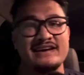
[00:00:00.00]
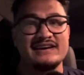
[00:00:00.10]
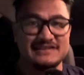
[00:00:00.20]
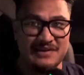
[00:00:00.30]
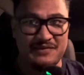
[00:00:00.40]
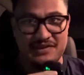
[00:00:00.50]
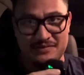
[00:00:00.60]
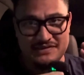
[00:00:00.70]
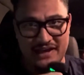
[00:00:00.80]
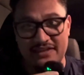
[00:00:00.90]
Some of them
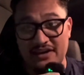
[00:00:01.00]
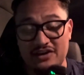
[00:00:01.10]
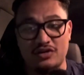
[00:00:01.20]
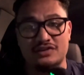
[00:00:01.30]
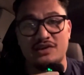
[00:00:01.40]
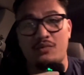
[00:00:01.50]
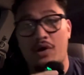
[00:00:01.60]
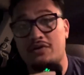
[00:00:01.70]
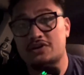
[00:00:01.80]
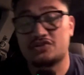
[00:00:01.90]
saying that Deontay
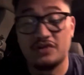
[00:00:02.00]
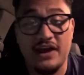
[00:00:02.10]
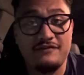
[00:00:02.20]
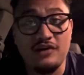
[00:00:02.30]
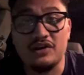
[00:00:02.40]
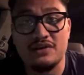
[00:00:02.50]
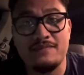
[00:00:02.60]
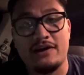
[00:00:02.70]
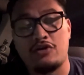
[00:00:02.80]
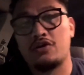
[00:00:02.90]
Wilder should have knocked him
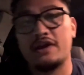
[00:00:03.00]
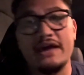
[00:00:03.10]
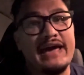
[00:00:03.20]
out earlier,